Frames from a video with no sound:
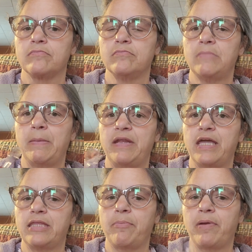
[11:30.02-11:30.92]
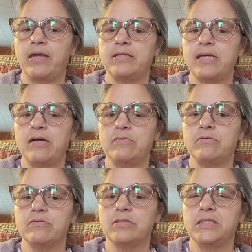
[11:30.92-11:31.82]
Maybe to get the paint out
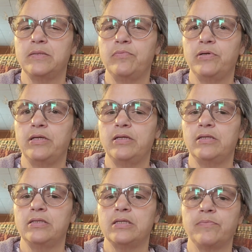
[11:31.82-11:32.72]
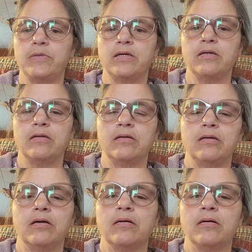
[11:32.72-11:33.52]
to put it in something.